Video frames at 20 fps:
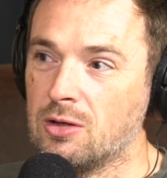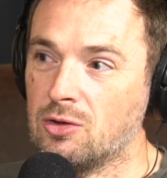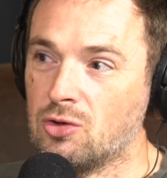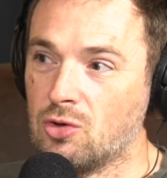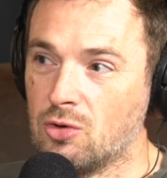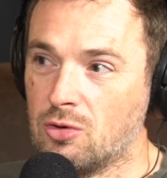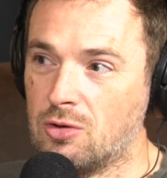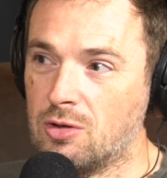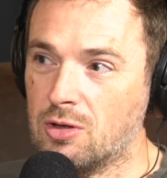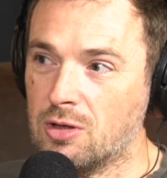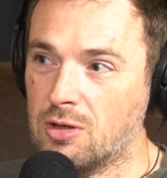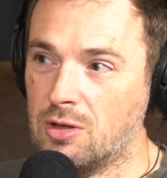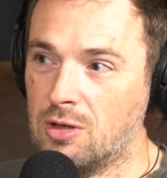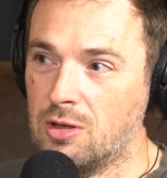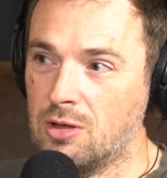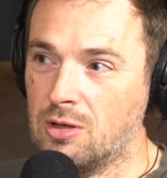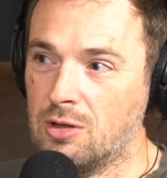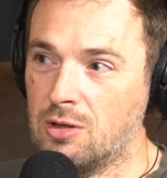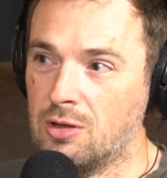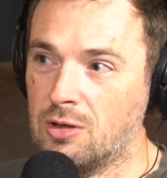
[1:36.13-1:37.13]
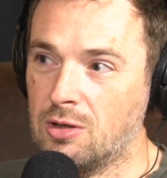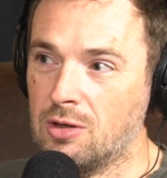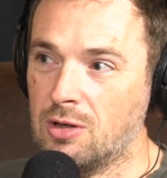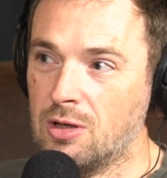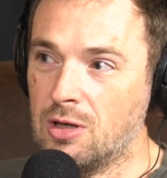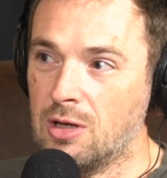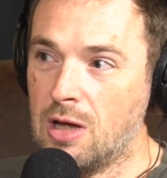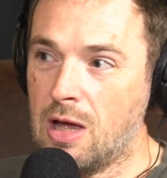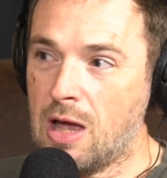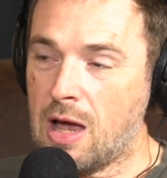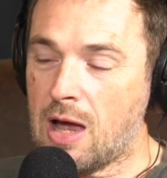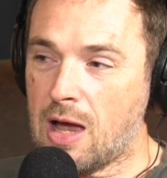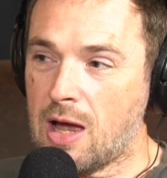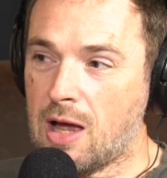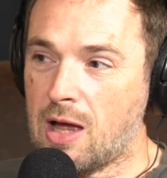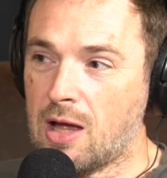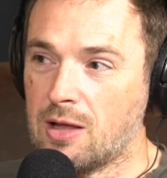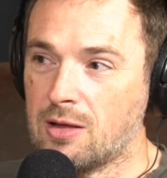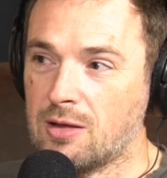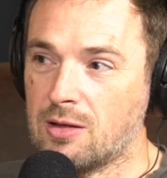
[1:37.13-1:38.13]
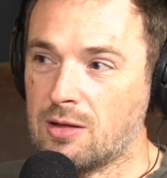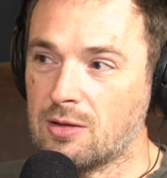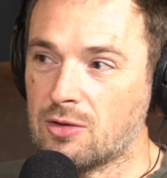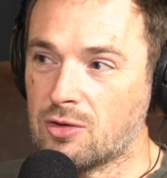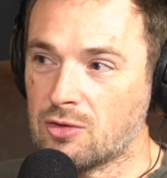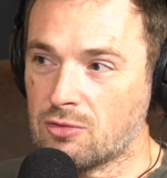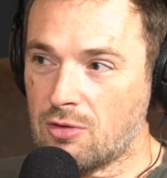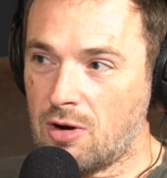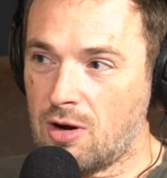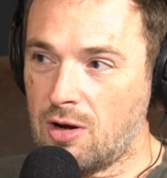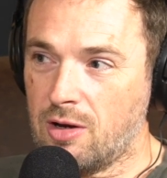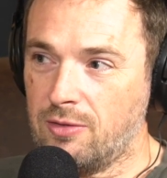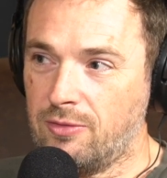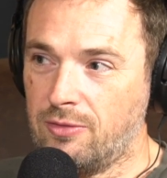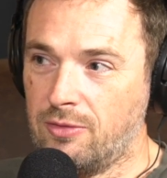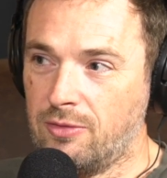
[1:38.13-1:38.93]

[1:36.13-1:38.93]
Torque and the Strive.